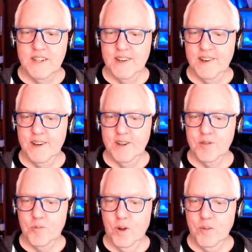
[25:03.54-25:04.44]

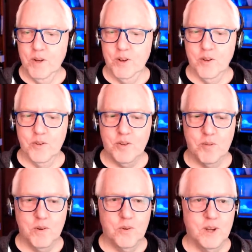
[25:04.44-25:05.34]
What I'm going to do is
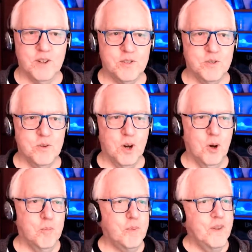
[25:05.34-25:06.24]
I'm going to
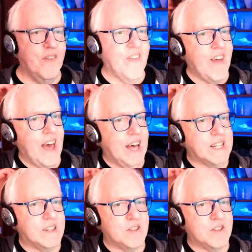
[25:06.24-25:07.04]
open that,